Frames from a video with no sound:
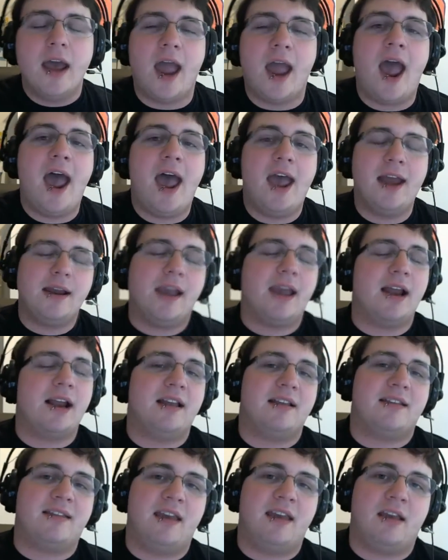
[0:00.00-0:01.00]
and getting
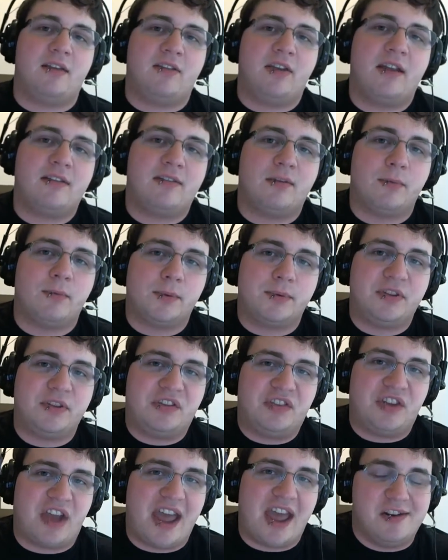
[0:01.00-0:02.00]
a chance to work with
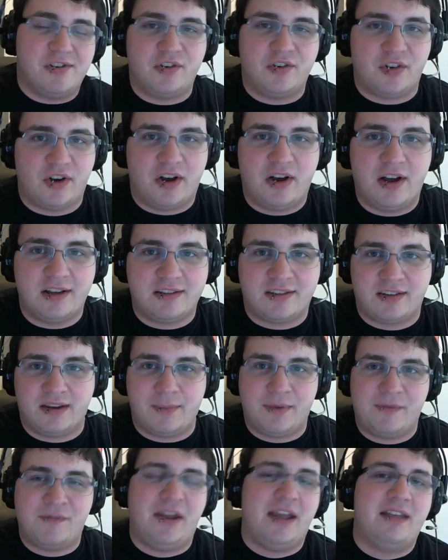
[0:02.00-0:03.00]
Jat and Jaws is going
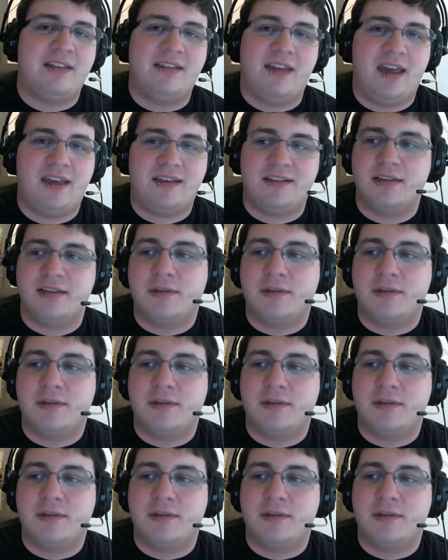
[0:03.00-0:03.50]
to be fantastic.